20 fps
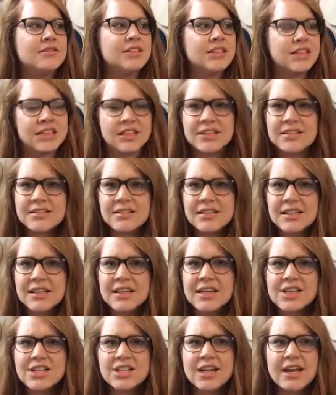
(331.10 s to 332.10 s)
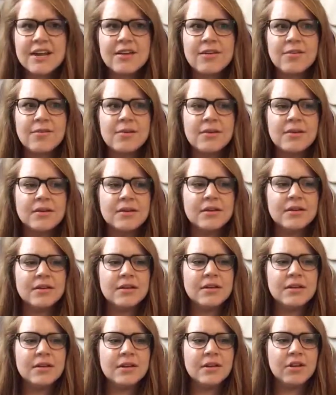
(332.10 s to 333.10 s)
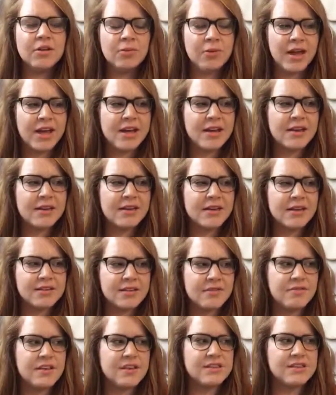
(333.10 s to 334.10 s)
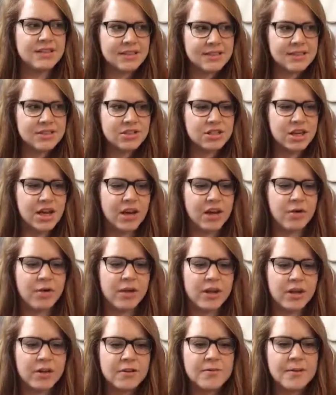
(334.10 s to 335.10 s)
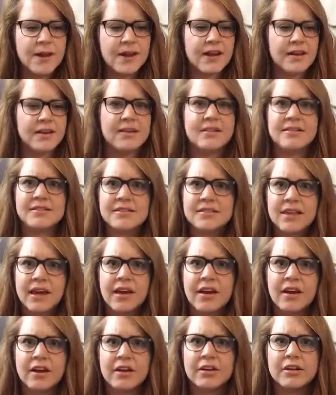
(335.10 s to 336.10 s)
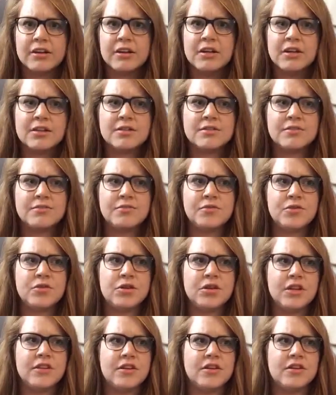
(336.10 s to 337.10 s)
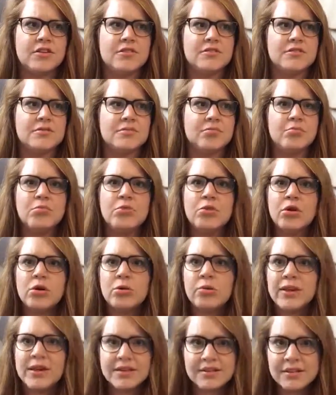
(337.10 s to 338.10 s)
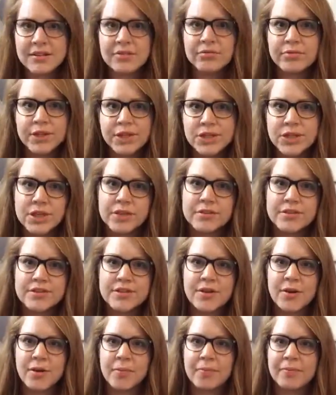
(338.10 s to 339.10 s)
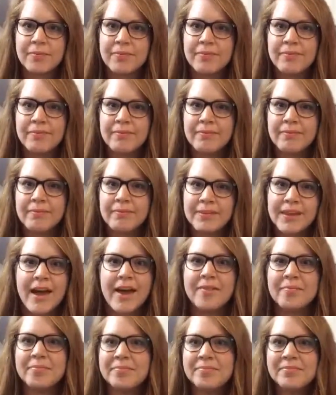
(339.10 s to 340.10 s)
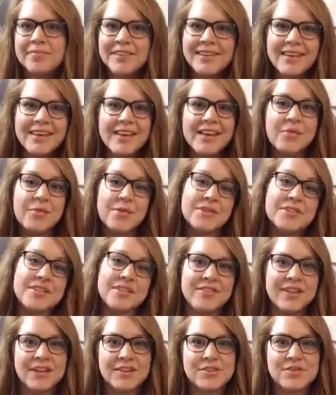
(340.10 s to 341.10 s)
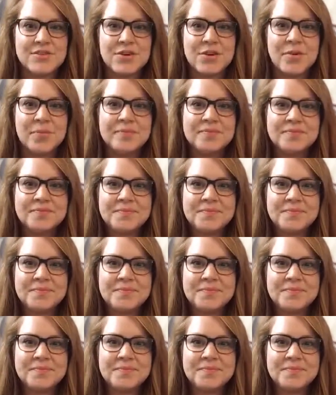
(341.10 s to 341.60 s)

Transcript: didn't see his shadow, right? Because if he sees his shadow, he goes back in, he's scared. And there's more weeks of winter. So yeah, we'll see if that's true.